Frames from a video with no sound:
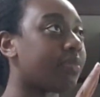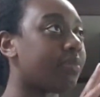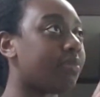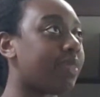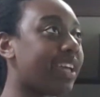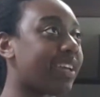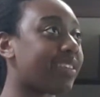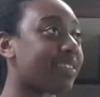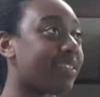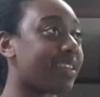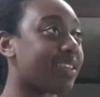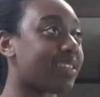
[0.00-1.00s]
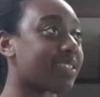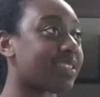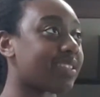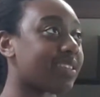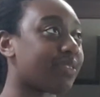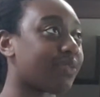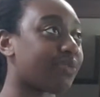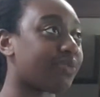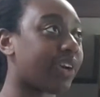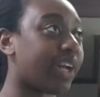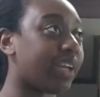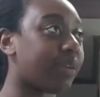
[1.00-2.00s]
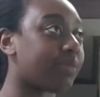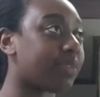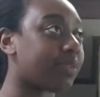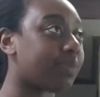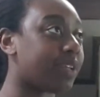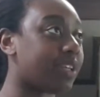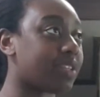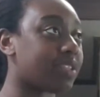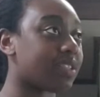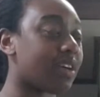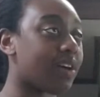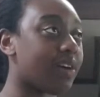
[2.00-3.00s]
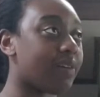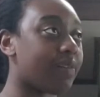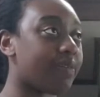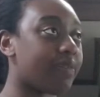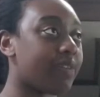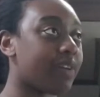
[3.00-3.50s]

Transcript: make this framed piece of